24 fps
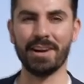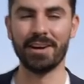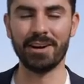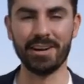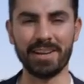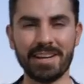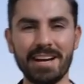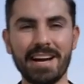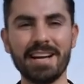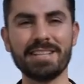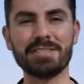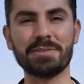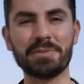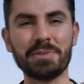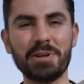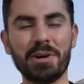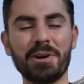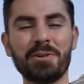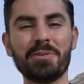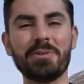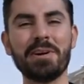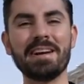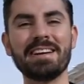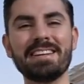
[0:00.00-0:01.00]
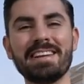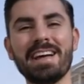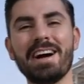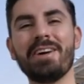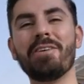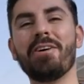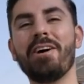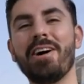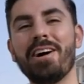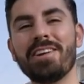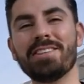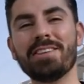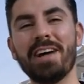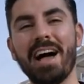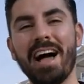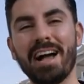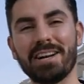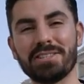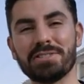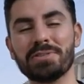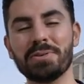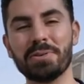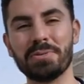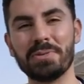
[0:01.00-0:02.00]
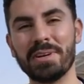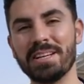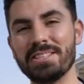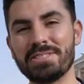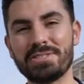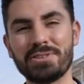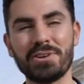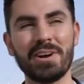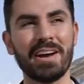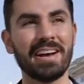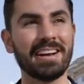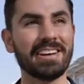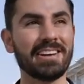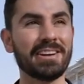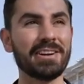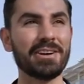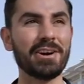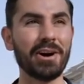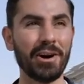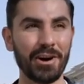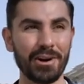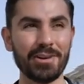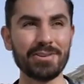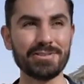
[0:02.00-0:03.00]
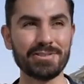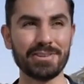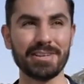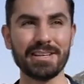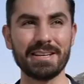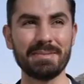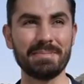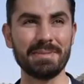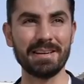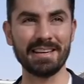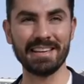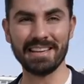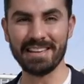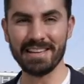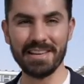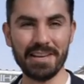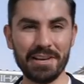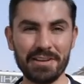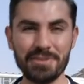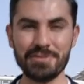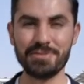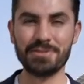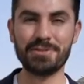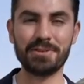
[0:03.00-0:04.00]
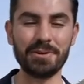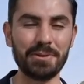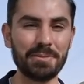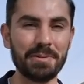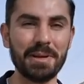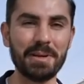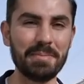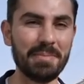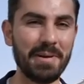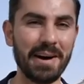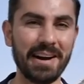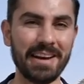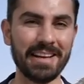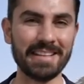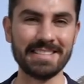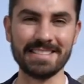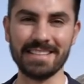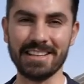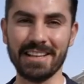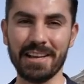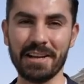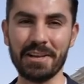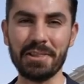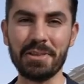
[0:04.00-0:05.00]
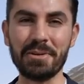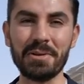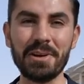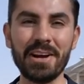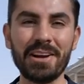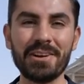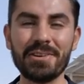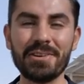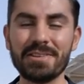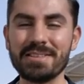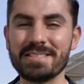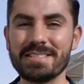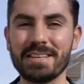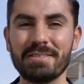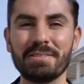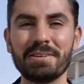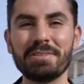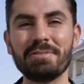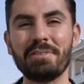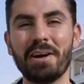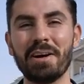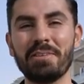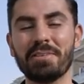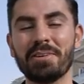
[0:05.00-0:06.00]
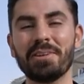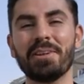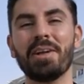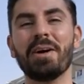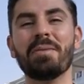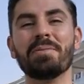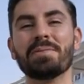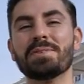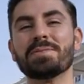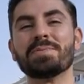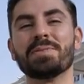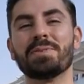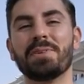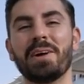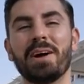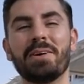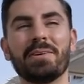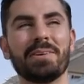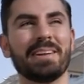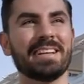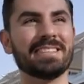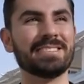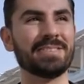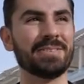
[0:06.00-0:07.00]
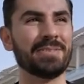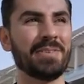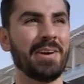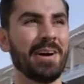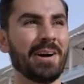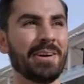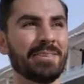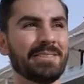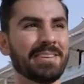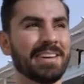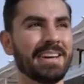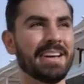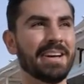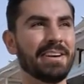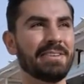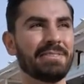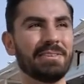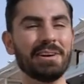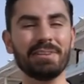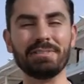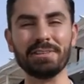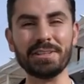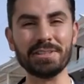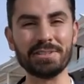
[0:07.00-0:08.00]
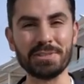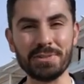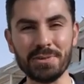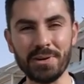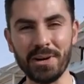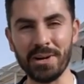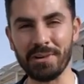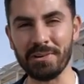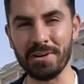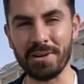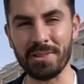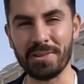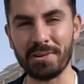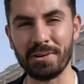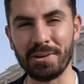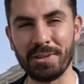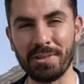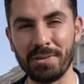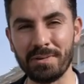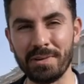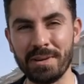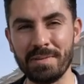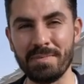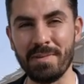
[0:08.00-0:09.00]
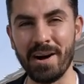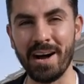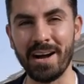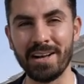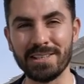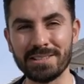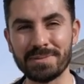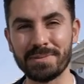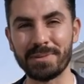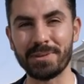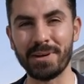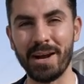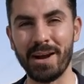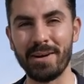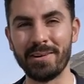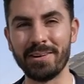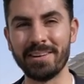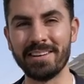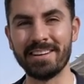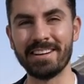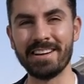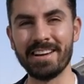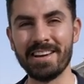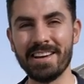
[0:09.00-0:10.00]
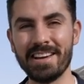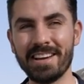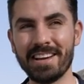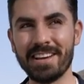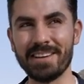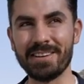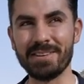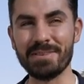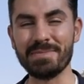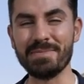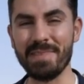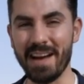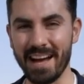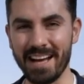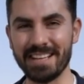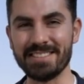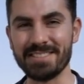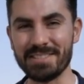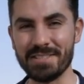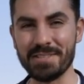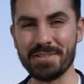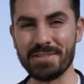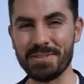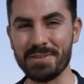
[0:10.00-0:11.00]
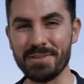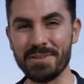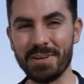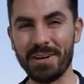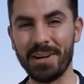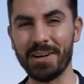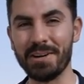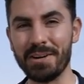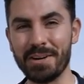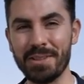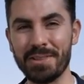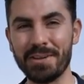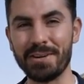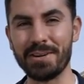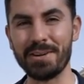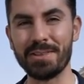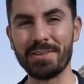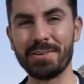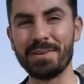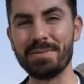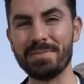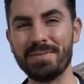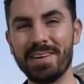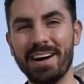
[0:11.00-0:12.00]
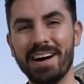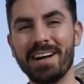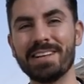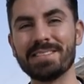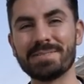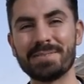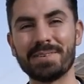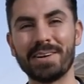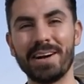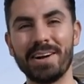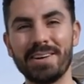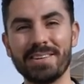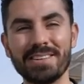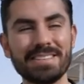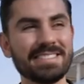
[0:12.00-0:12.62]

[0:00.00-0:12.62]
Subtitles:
Alright guys, we are right now on the actual racetrack and cars are going to be zooming by us at like 375 kilometers per hour. That's around roughly 233 miles per hour. Can you imagine 233 miles per hour?